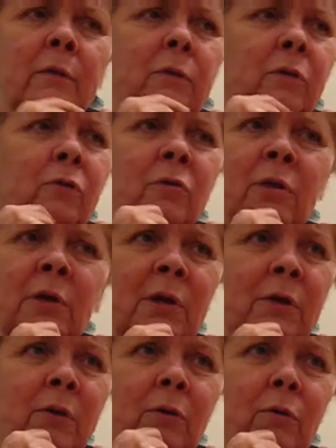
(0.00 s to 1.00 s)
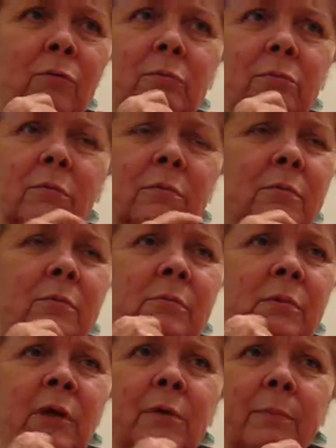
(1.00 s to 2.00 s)
Usually not
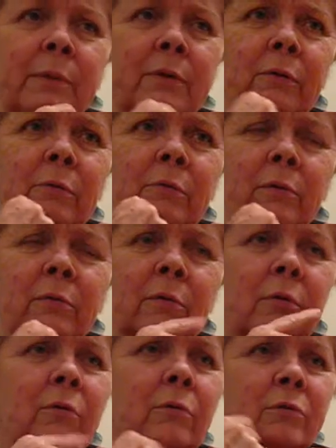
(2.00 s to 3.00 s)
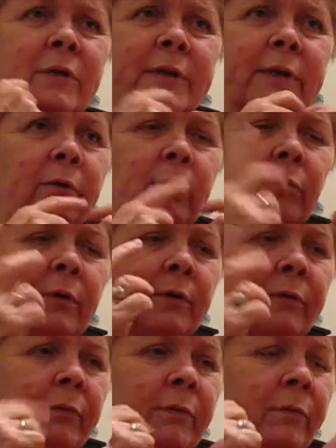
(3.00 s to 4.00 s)
a beard or goatee or
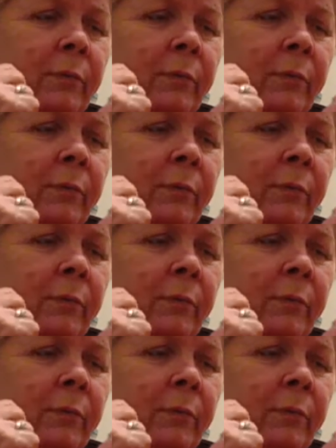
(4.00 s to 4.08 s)
whatever,